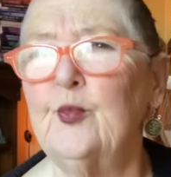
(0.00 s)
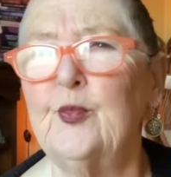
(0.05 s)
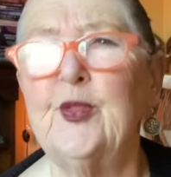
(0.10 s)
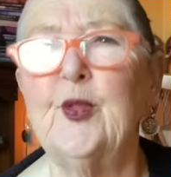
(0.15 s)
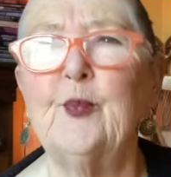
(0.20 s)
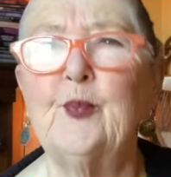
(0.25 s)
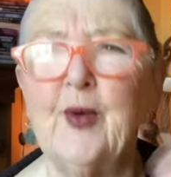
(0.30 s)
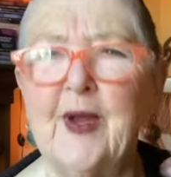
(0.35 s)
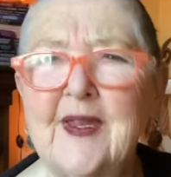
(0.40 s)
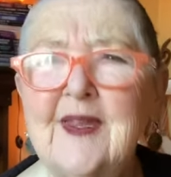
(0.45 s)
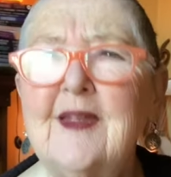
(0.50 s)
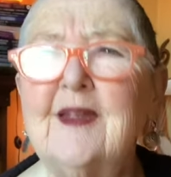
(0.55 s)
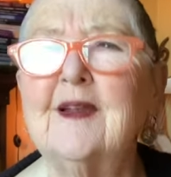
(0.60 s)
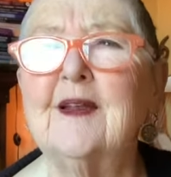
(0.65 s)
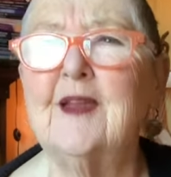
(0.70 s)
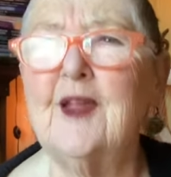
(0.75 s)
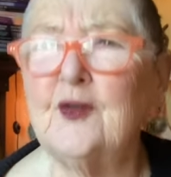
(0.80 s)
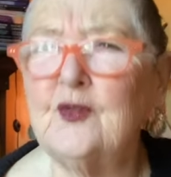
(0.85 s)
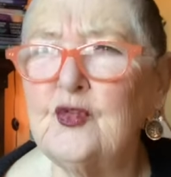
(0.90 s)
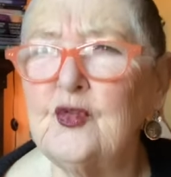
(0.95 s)
the breaking
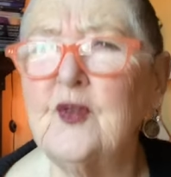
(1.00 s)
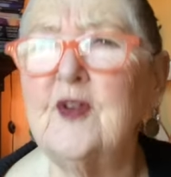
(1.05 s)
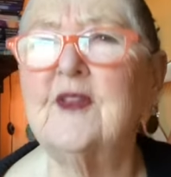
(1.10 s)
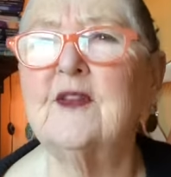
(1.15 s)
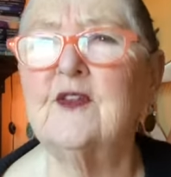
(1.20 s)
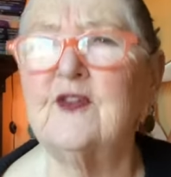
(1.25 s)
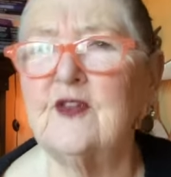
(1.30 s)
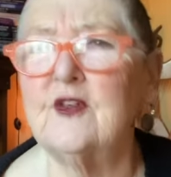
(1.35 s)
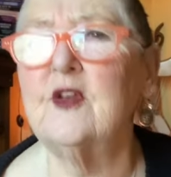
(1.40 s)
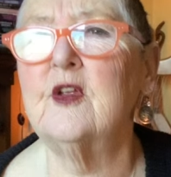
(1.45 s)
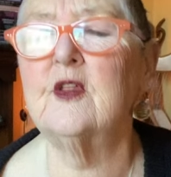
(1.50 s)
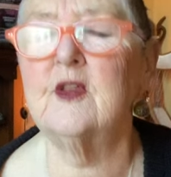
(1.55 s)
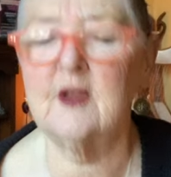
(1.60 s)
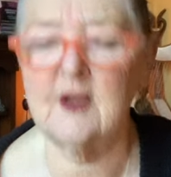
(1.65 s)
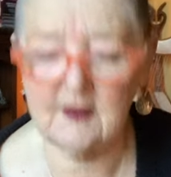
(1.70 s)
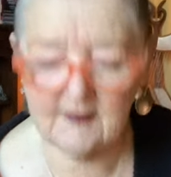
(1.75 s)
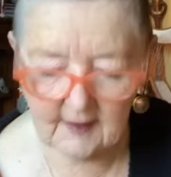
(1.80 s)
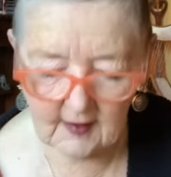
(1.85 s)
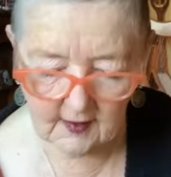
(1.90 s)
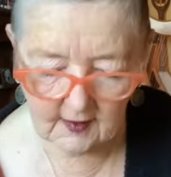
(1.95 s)
and entering, the
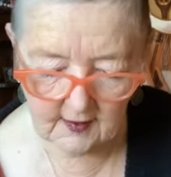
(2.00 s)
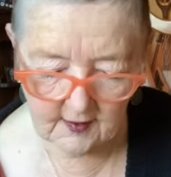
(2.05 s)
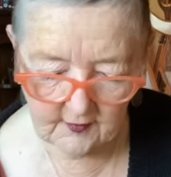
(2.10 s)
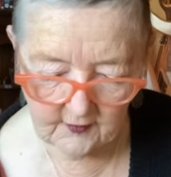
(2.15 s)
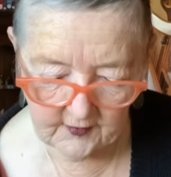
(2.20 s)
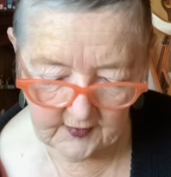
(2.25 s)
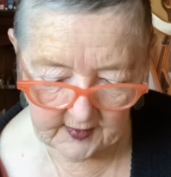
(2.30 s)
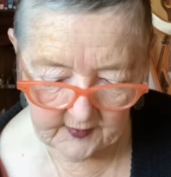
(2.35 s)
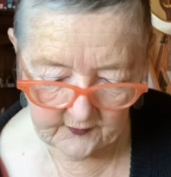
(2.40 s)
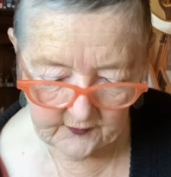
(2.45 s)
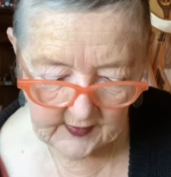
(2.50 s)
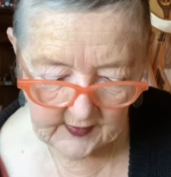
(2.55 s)
stealing, that kind of thing.